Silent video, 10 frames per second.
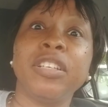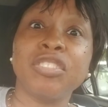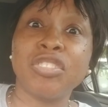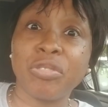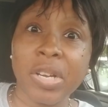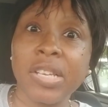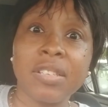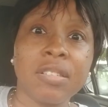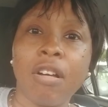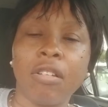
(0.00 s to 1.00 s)

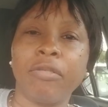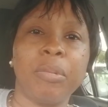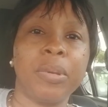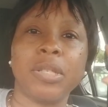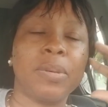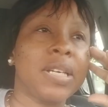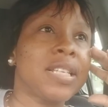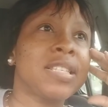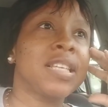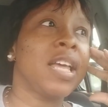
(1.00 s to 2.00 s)
strings all over the place.
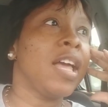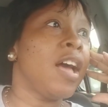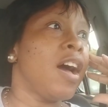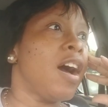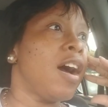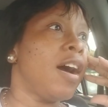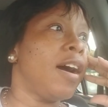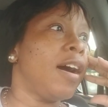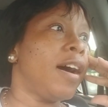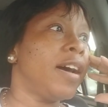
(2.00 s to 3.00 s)
Because
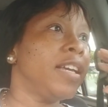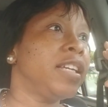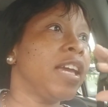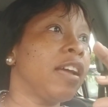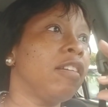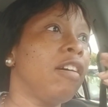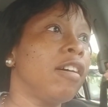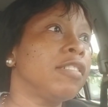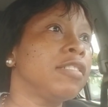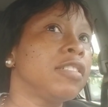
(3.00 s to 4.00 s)
I
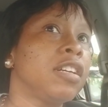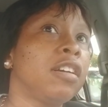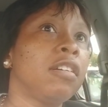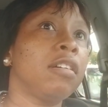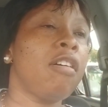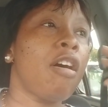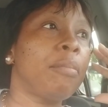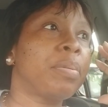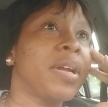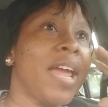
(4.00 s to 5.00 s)
cannot
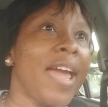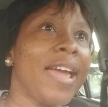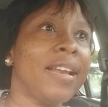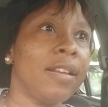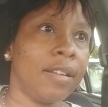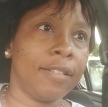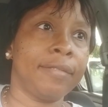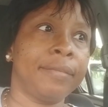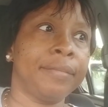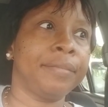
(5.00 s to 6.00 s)
comprehend
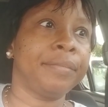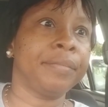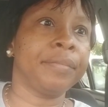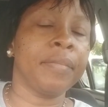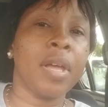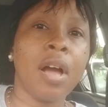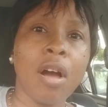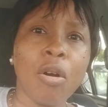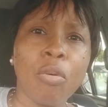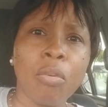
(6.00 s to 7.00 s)

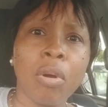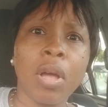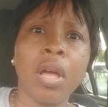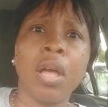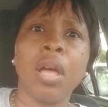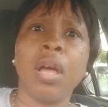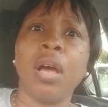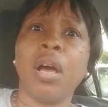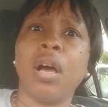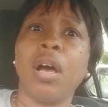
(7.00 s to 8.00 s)
how
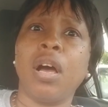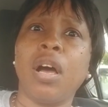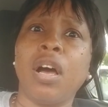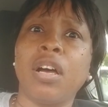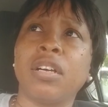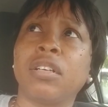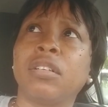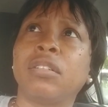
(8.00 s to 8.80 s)
an